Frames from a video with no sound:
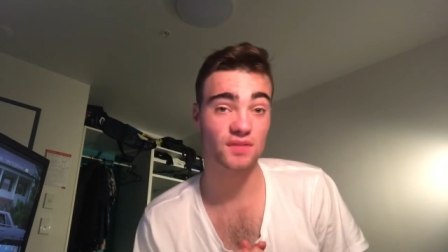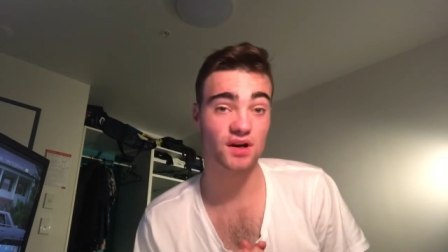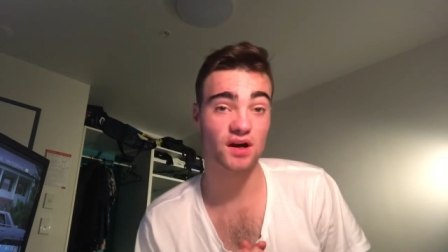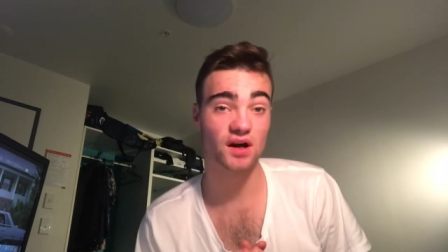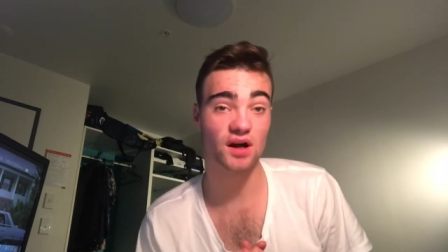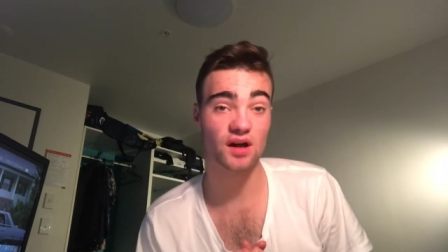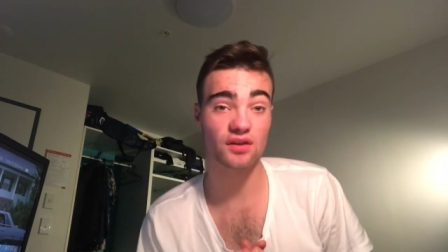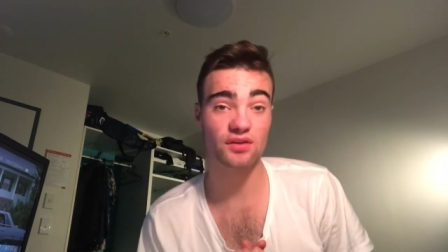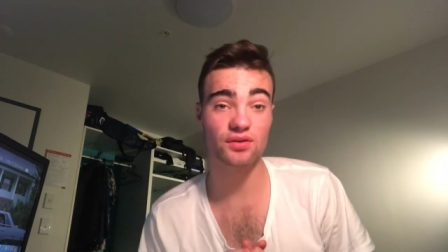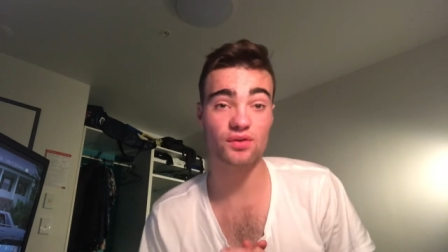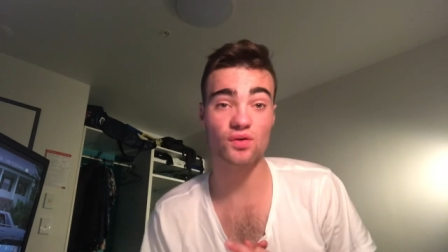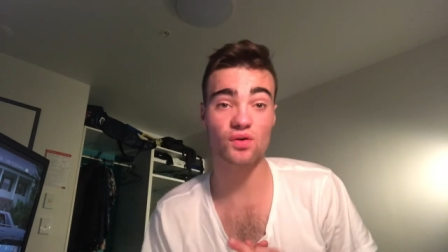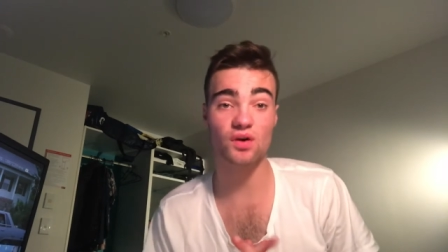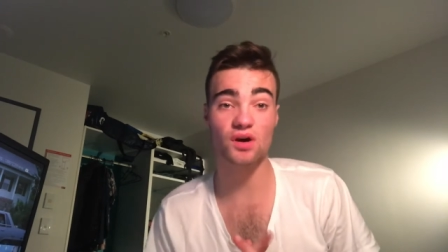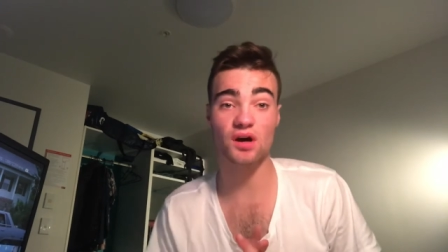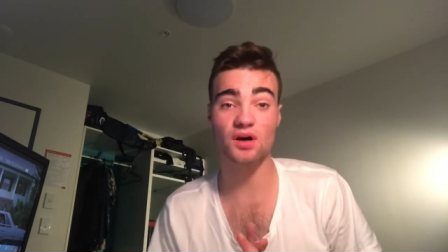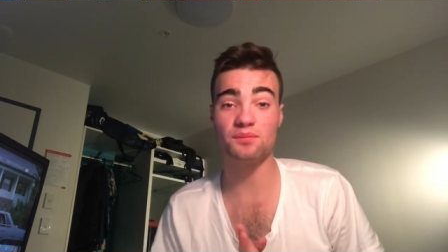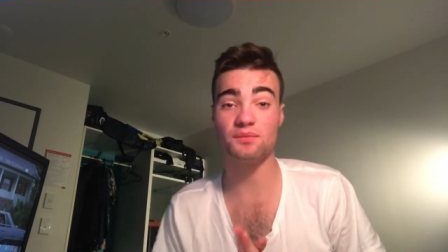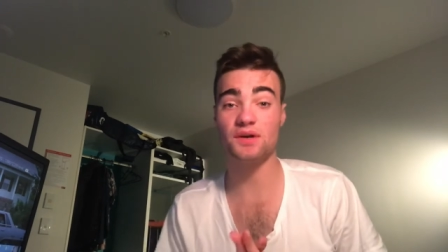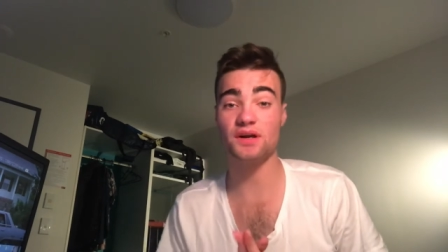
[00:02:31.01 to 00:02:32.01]
I thought
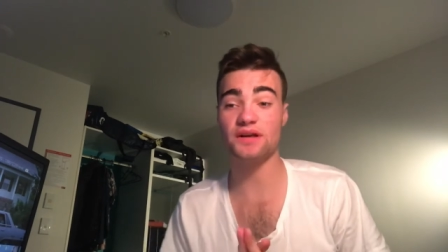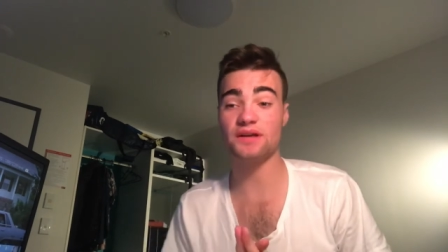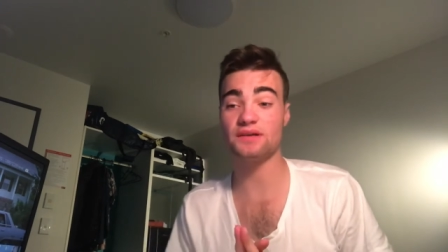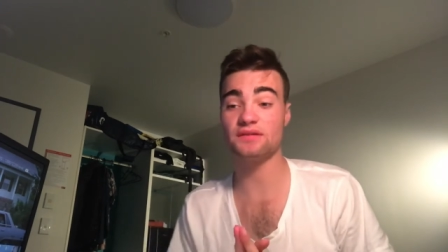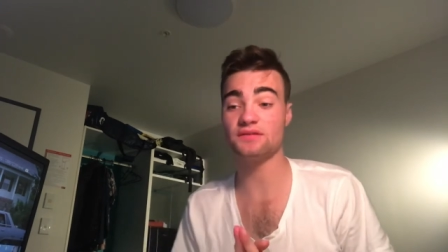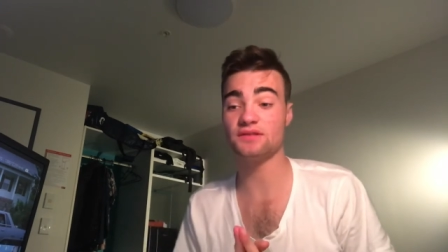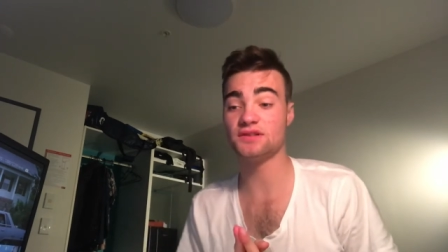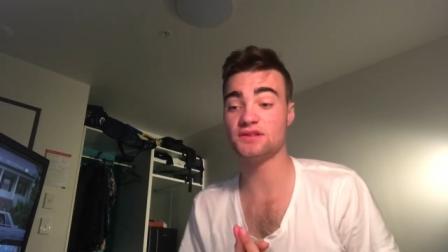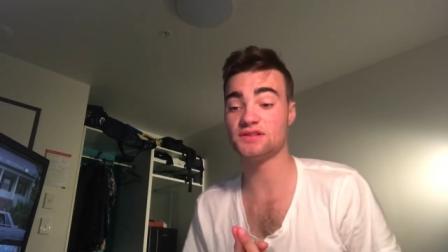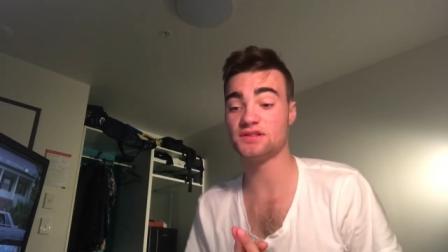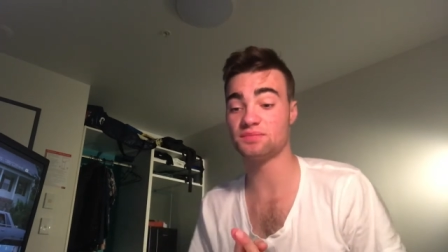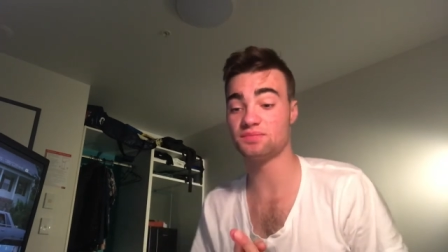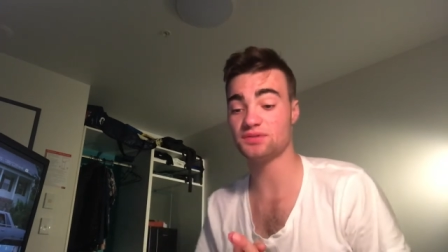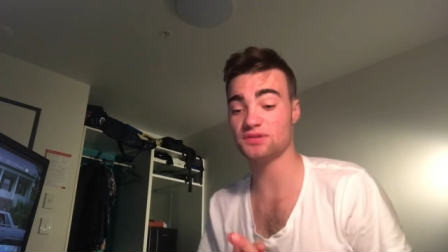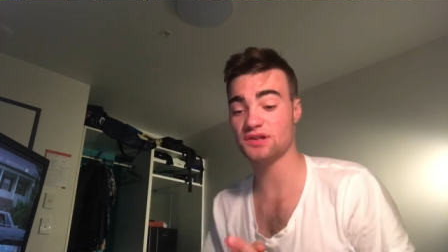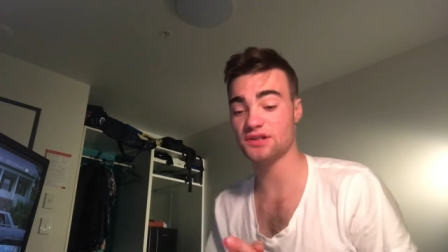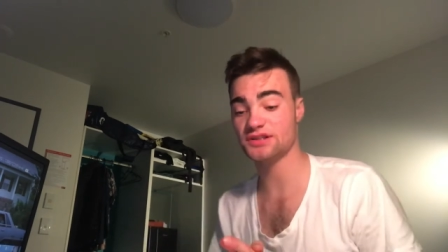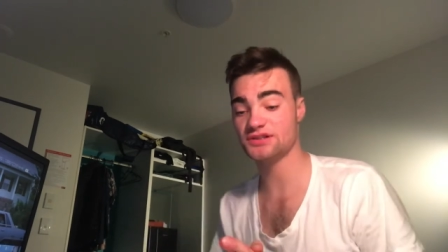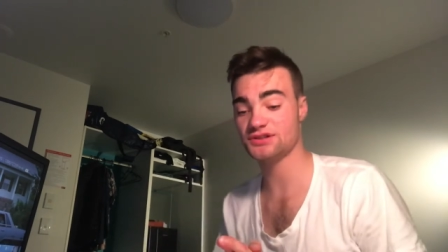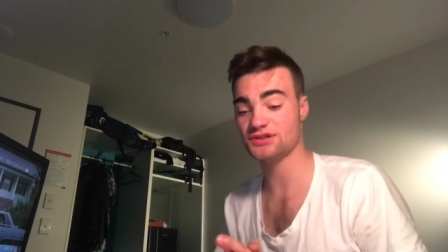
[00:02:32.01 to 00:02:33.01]
I might
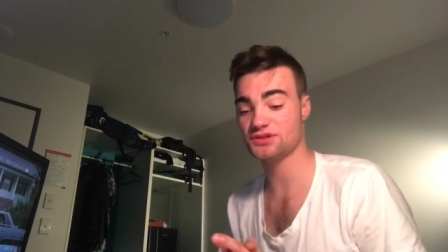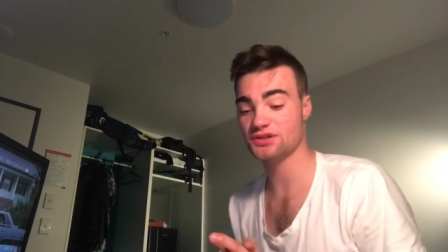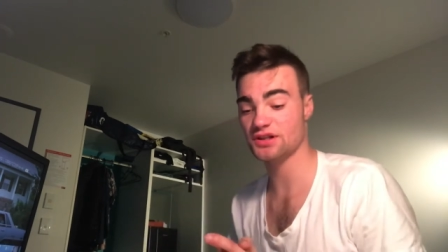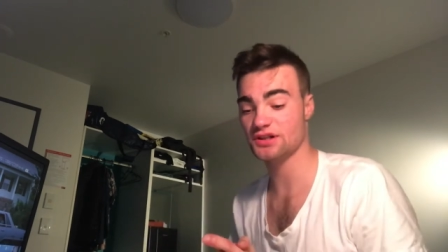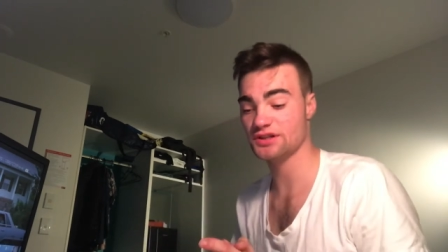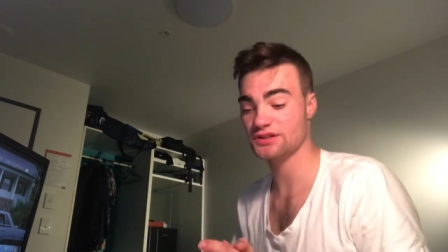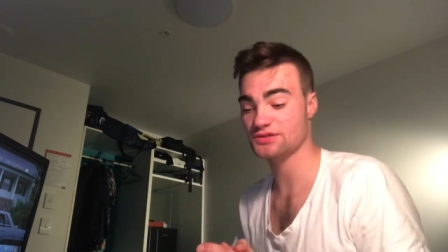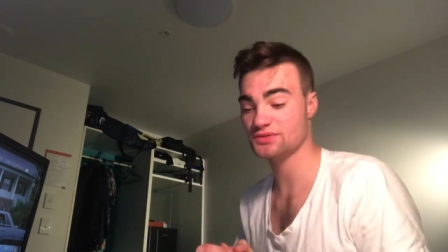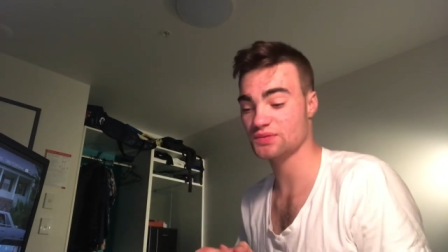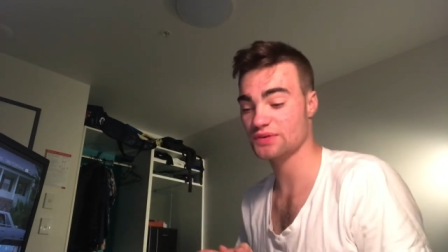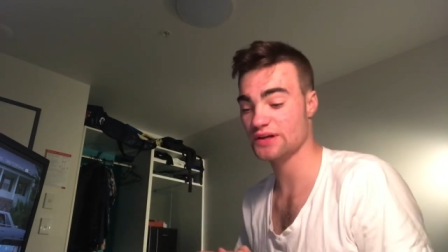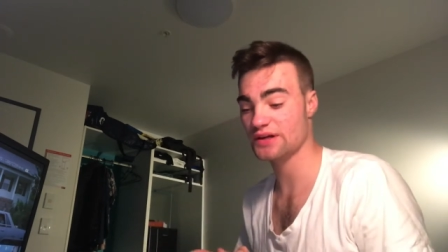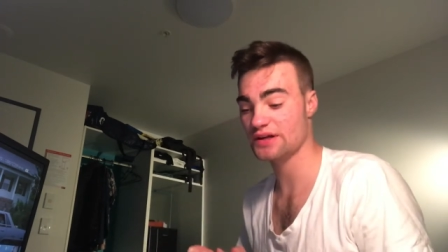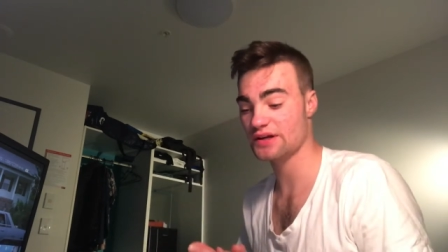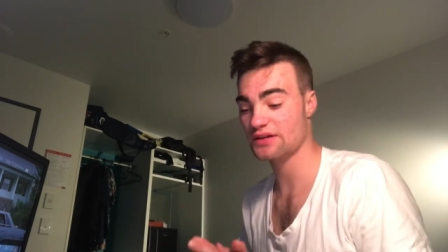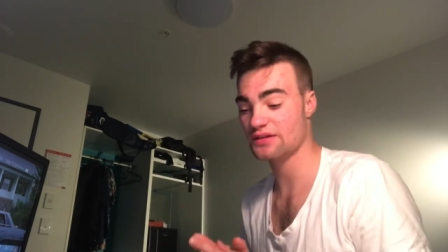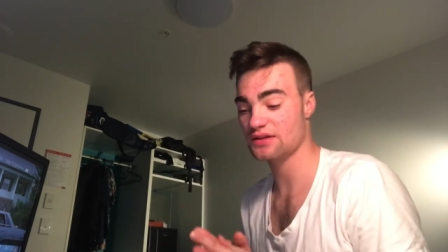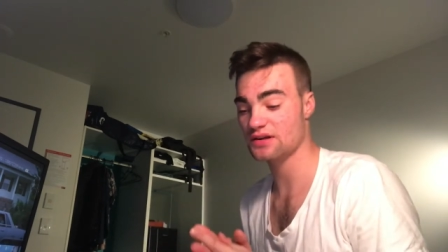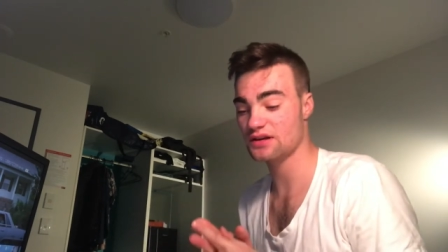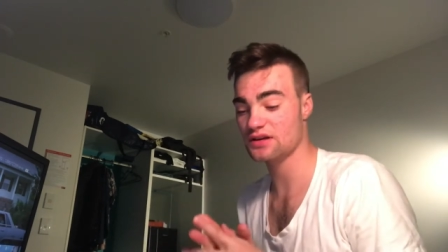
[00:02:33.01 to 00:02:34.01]
surprise you guys
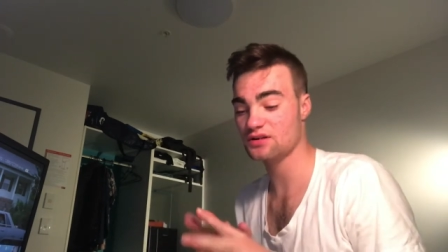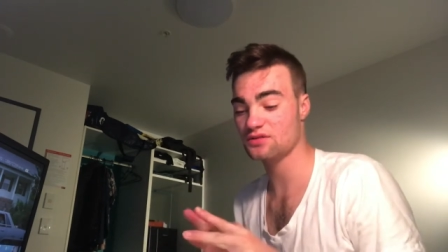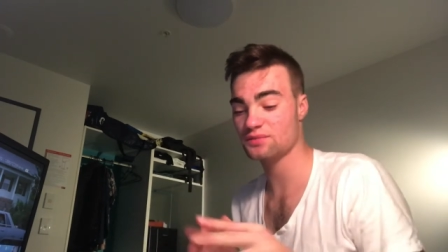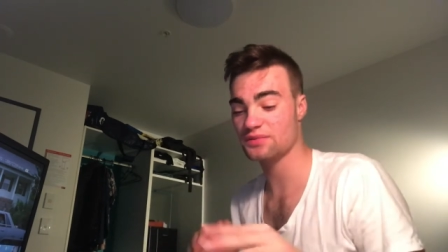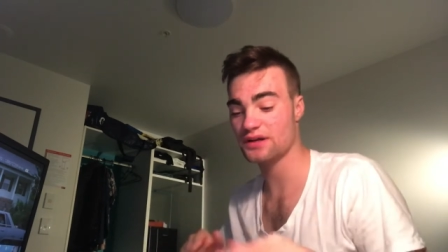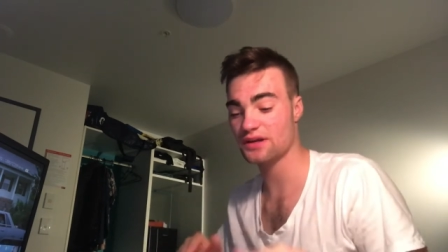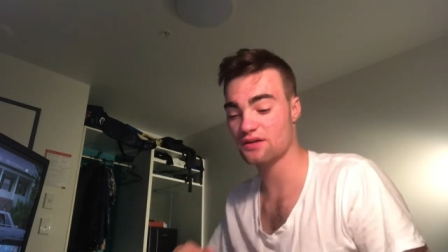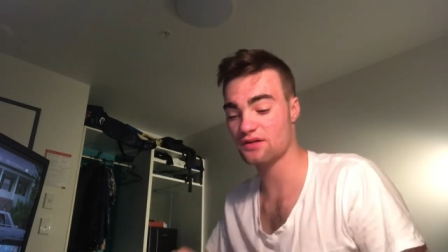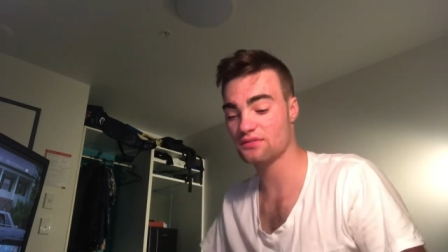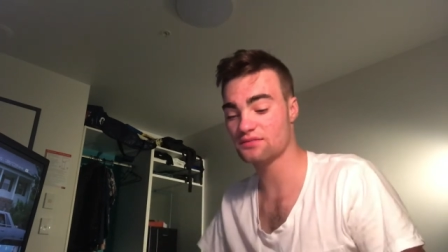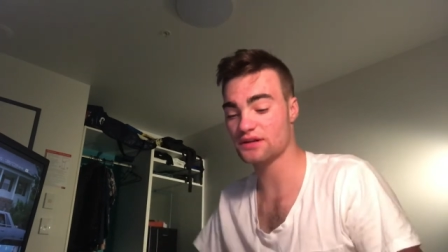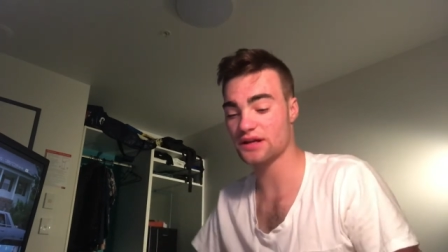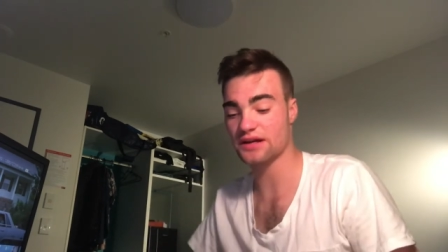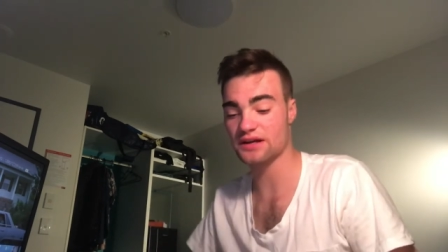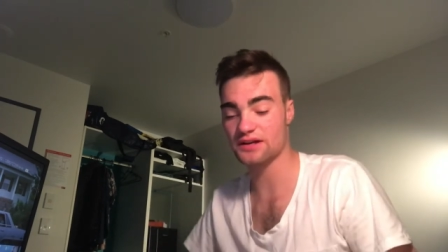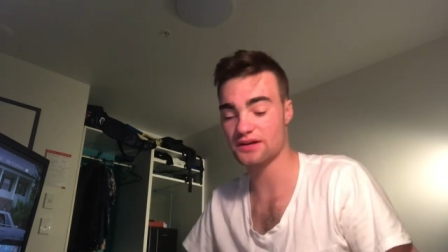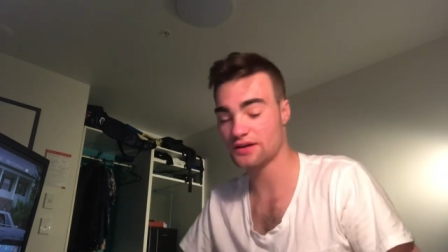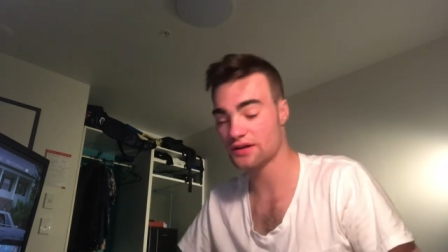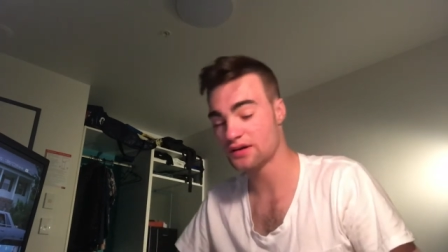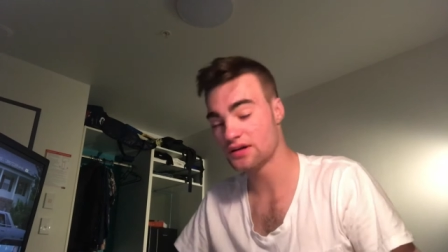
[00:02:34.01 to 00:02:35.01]
with a little bit of
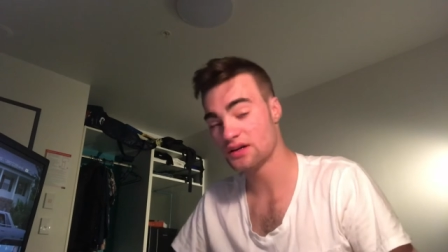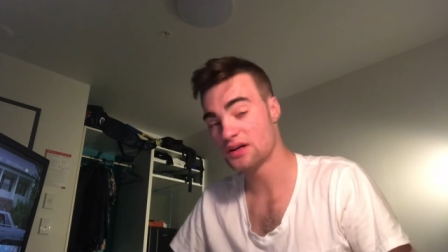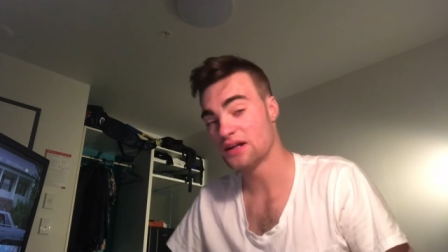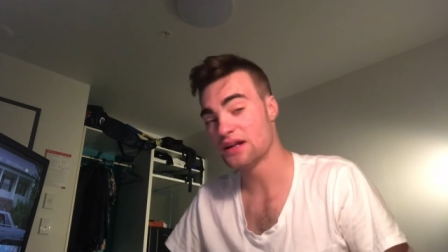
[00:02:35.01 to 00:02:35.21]
like a